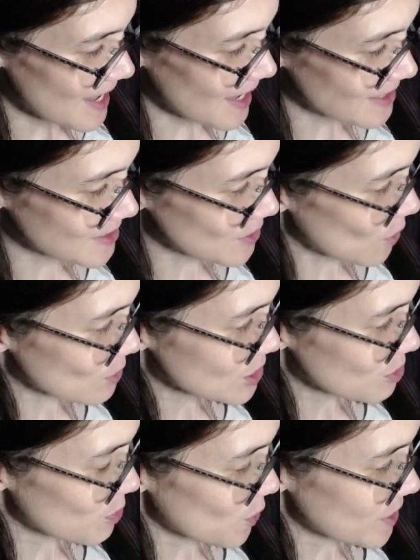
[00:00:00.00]
as an
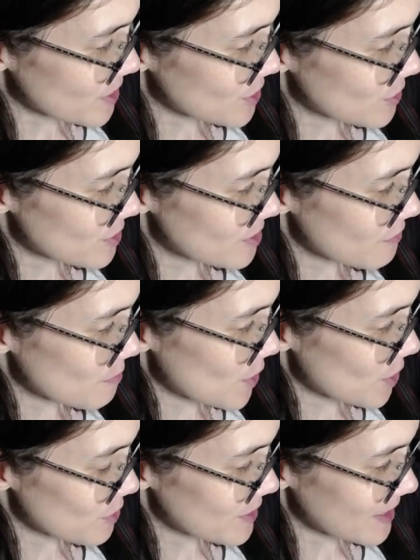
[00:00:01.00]
altar boy accused of
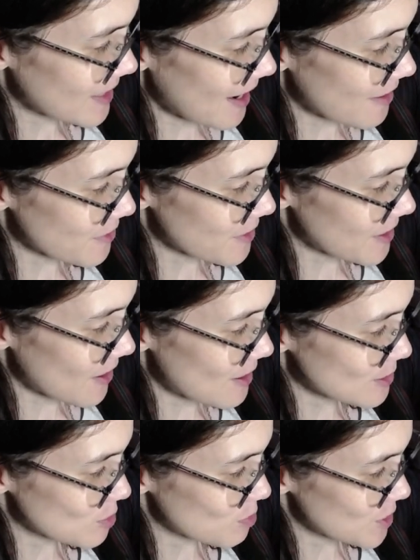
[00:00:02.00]
murdering a Catholic
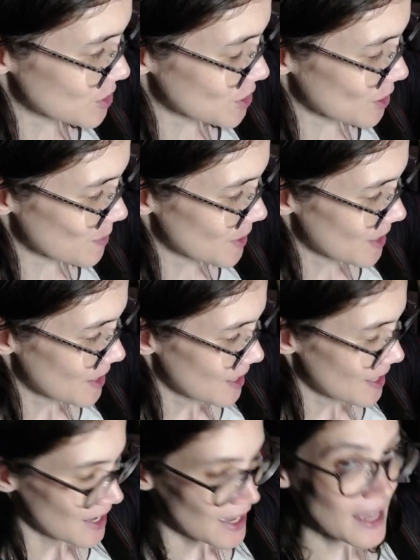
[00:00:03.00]
archbishop.
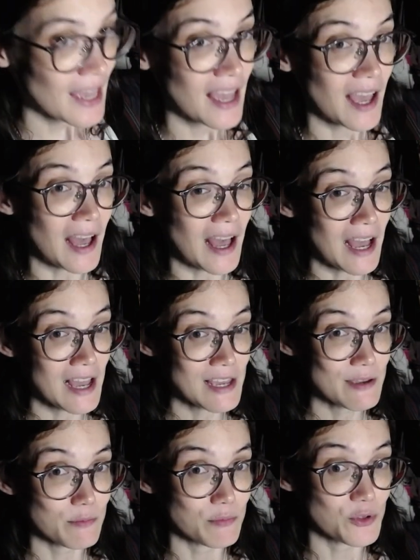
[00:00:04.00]

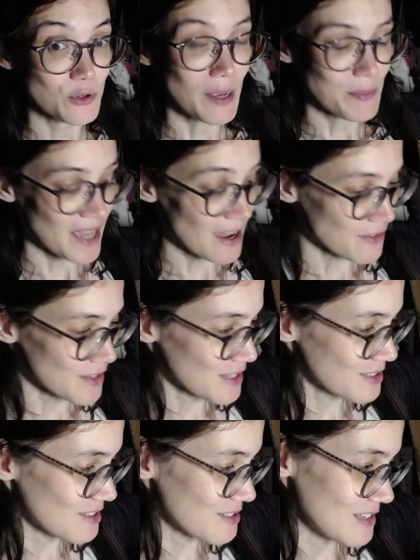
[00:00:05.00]
I grew up
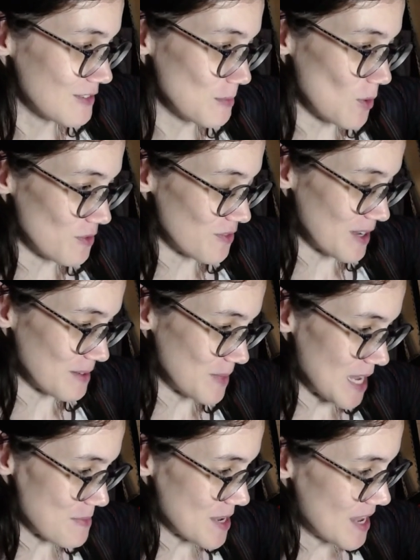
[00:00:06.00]
Catholic, so that's even more fun,
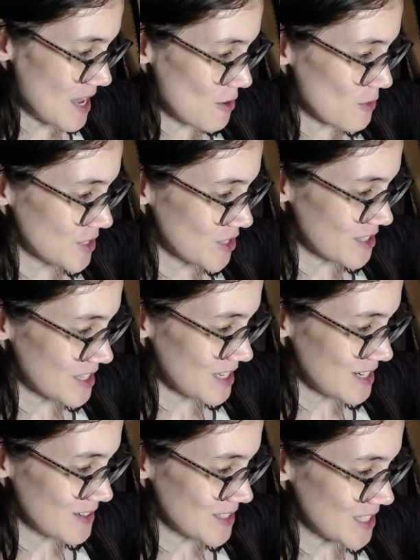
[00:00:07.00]
maybe. Richard
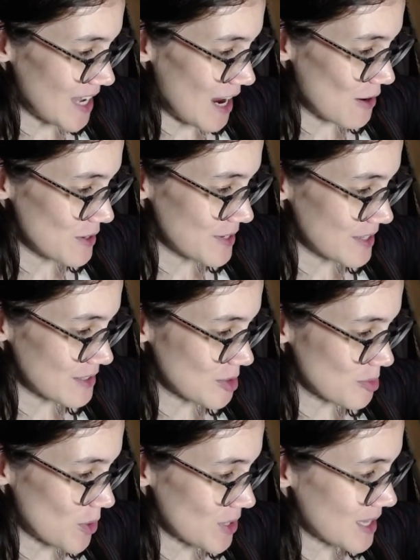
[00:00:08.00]
Gere is the arrogant,
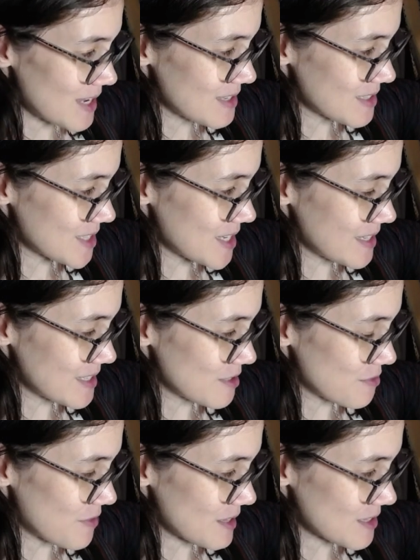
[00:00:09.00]
spotlight-seeking
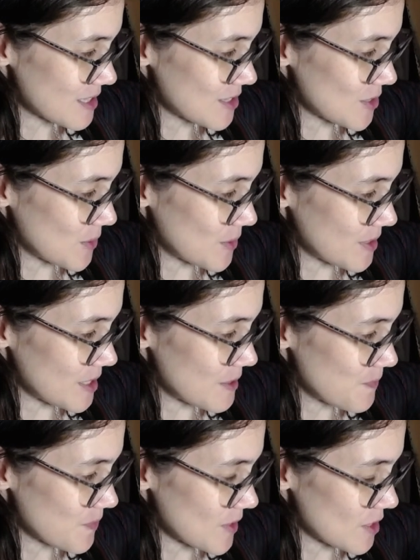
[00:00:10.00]
defense attorney,